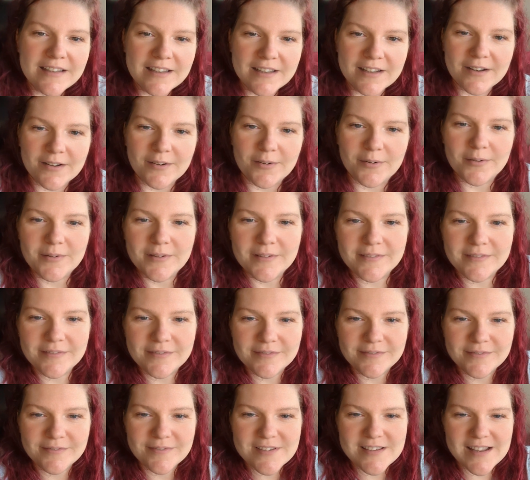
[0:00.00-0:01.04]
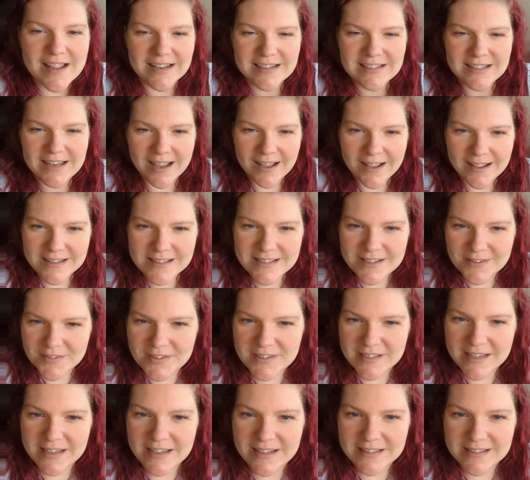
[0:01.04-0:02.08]
it's not tons of
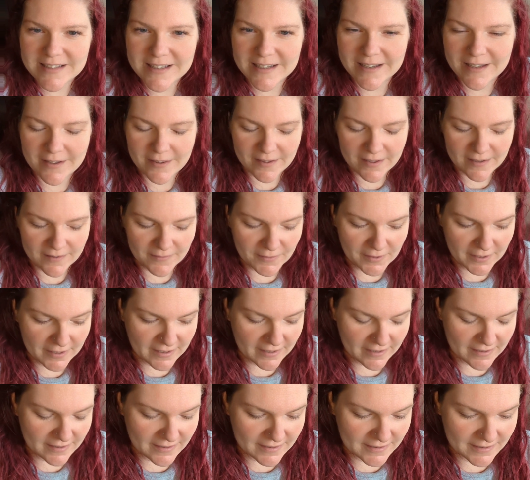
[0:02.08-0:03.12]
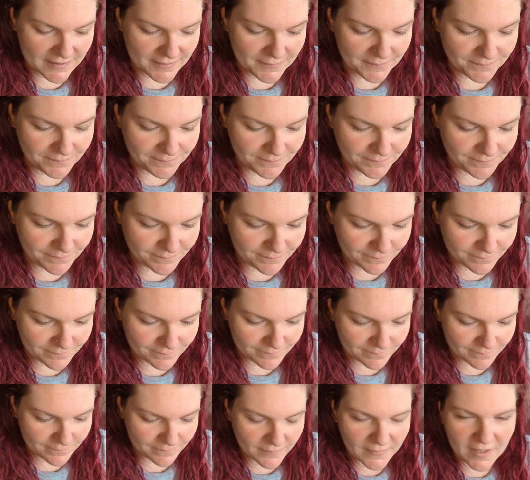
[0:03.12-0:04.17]
scenes like you think of like
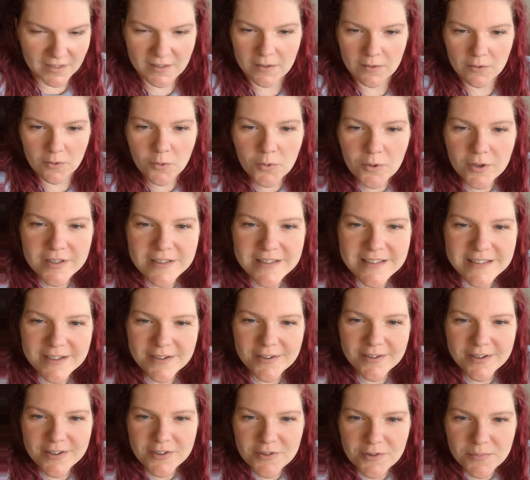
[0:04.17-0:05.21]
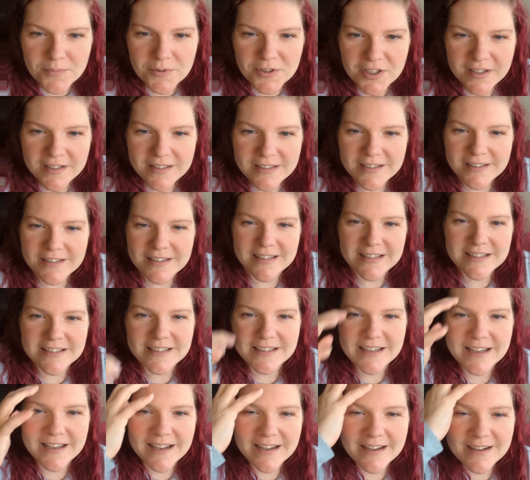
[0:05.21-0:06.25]
the Lord series from Chantal
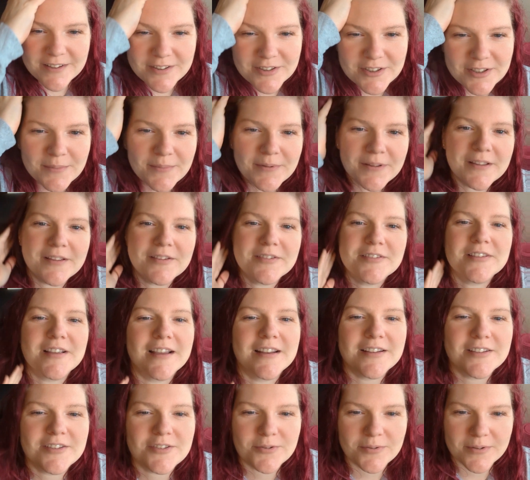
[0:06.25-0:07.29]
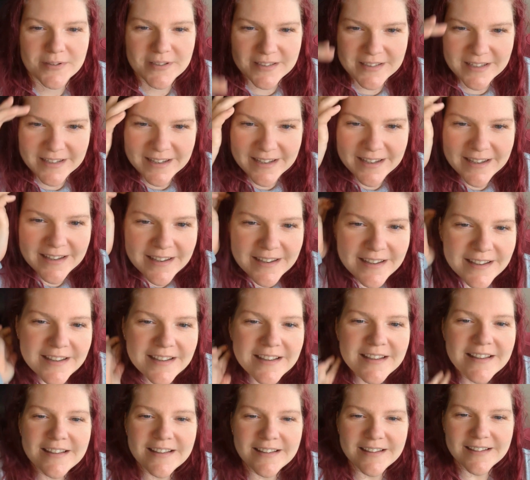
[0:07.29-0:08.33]
Tessier or some of those kind of stories. Like,
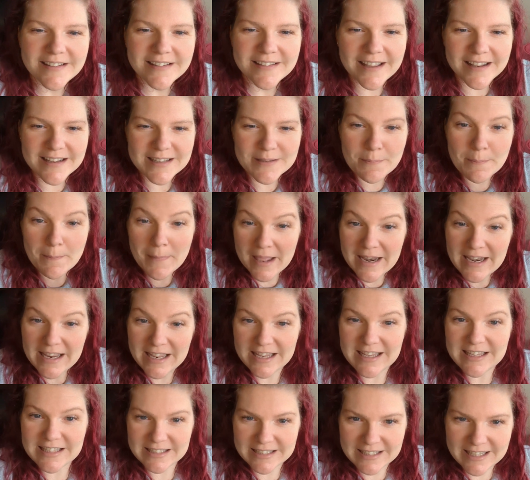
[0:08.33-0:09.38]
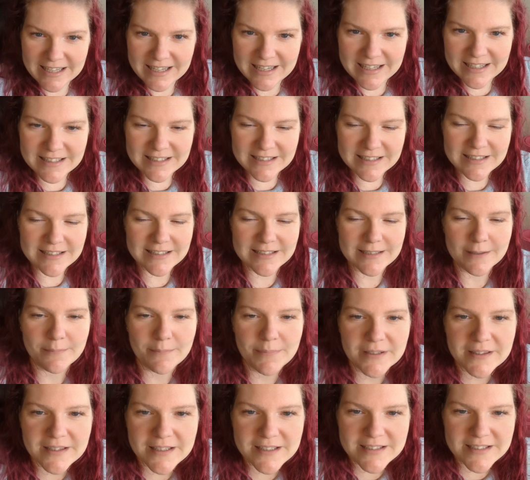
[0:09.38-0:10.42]
not as many scenes,
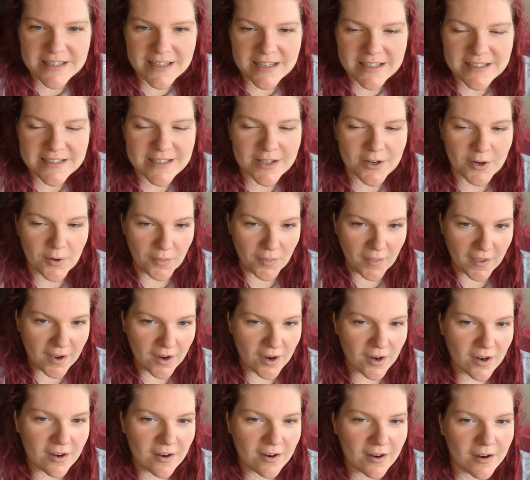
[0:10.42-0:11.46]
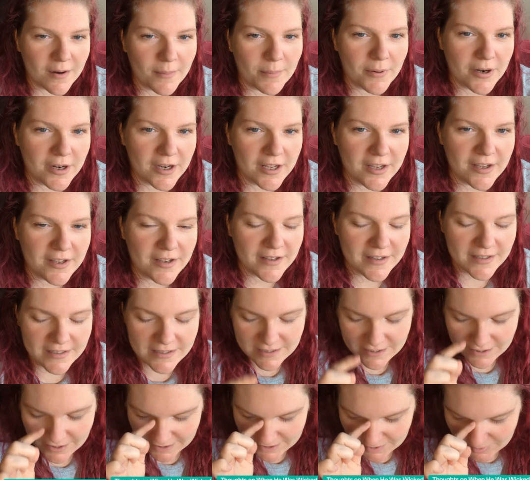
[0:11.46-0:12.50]
but the scenes that are there are pretty
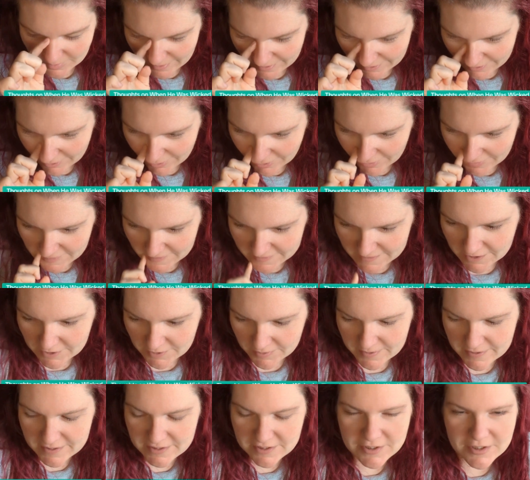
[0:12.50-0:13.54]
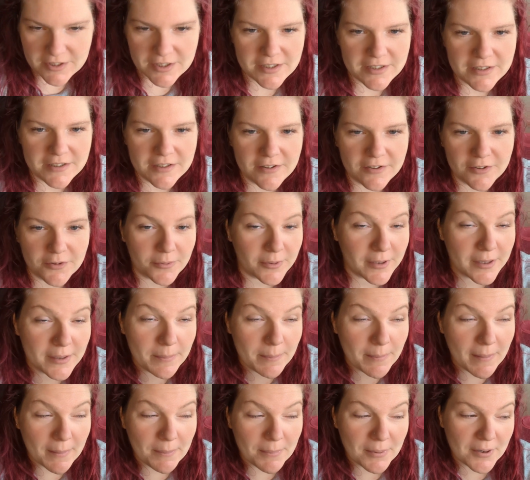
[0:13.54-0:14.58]
good. So that's why I call this a 3-star or 3
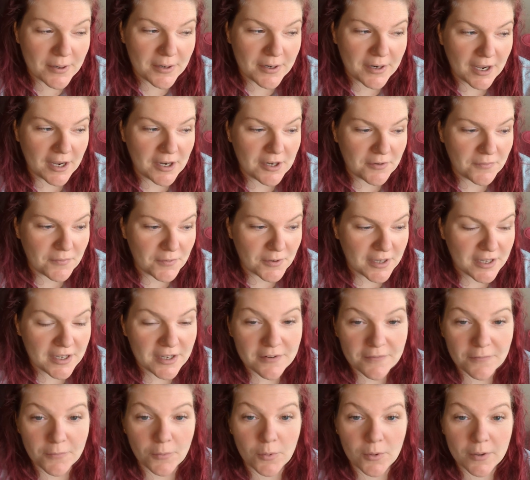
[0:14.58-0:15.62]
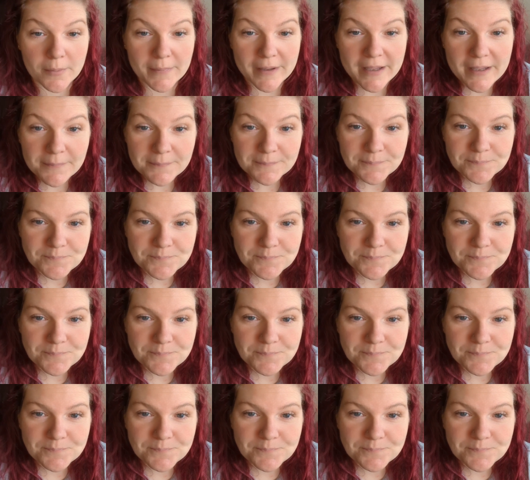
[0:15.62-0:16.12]
pepper kind of read for me.